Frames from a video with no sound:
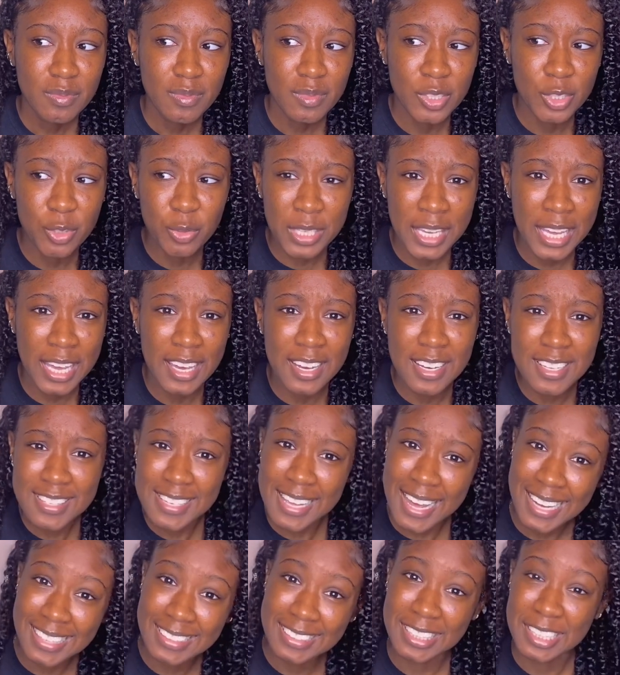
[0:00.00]
you can't
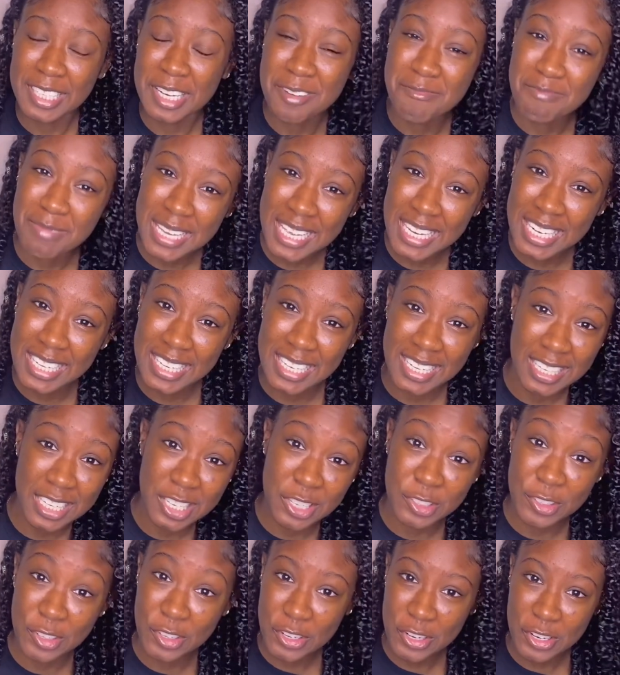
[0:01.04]
attack the comedian
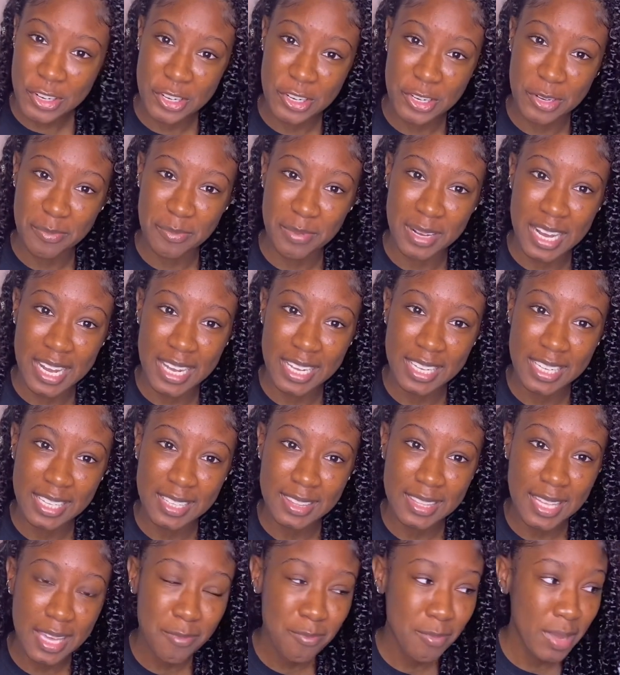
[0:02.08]
because you're hurt by
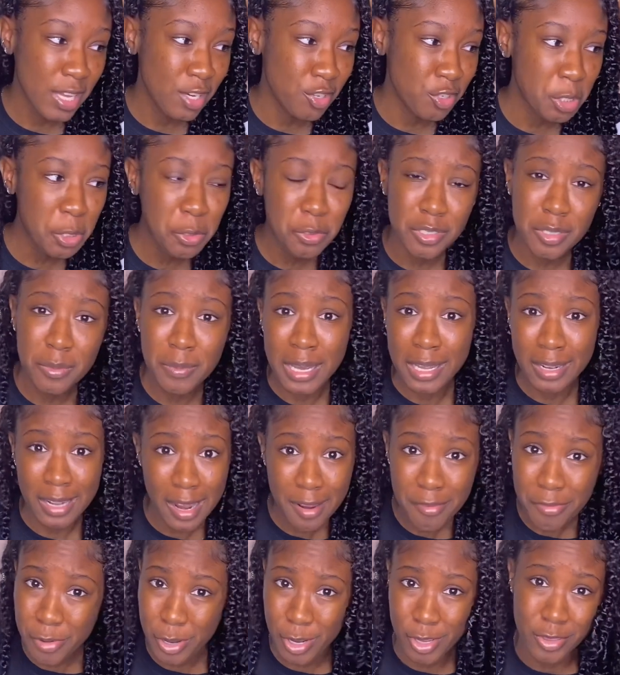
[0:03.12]
it. They make jokes about
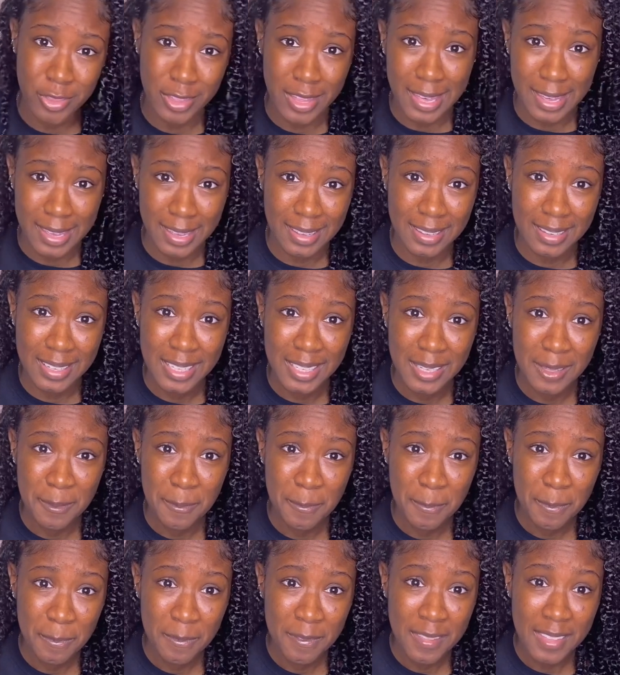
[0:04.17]
everything.
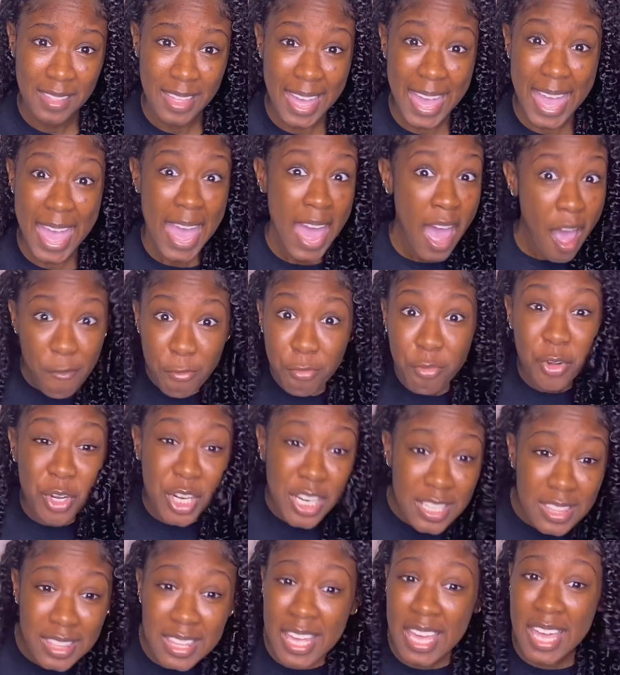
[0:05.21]

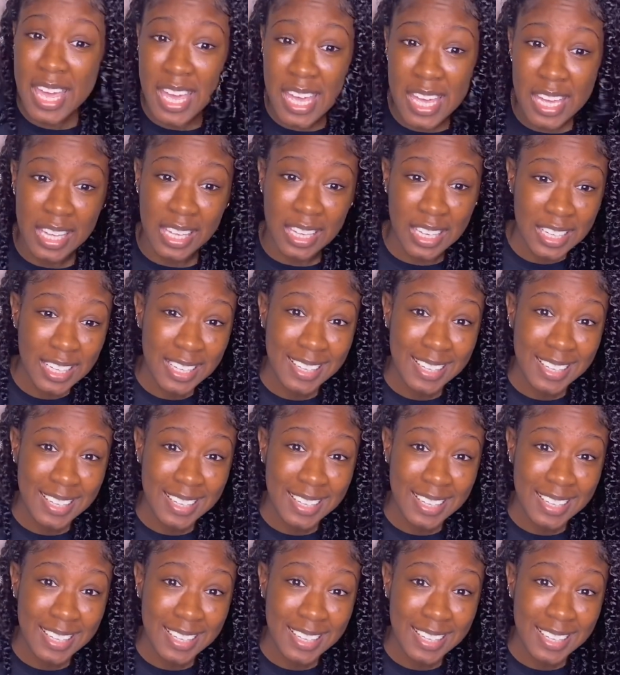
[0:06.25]
Everything.